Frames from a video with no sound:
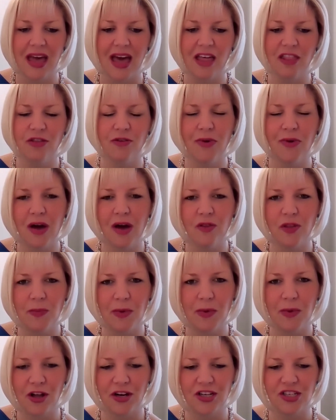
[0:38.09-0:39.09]
And throughout the
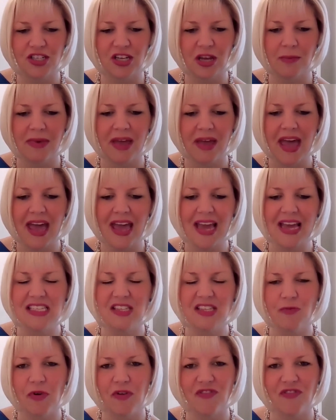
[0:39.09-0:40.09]
partnership, Hayes
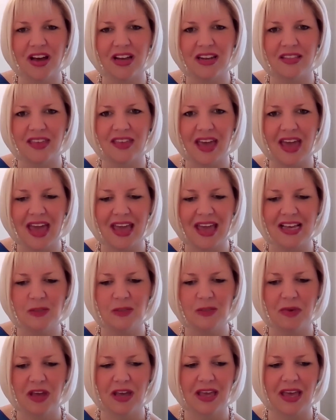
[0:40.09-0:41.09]
have provided their
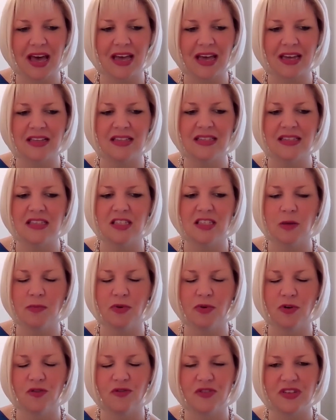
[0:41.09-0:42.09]
expert guidance and
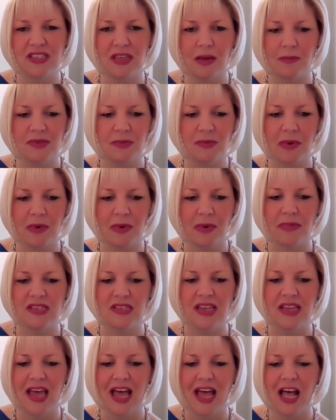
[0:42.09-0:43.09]
support for CIPS members,